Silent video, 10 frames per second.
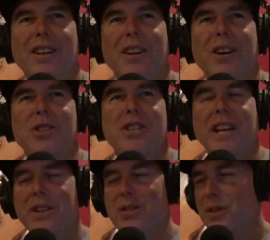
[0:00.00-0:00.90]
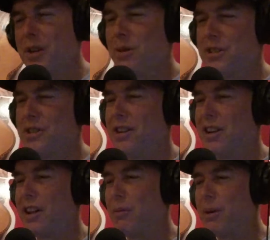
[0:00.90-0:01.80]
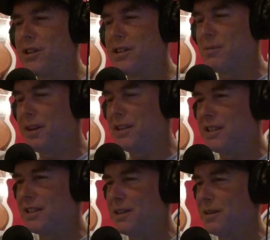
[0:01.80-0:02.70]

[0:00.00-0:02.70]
Oh, she's answering the question online. Why don't you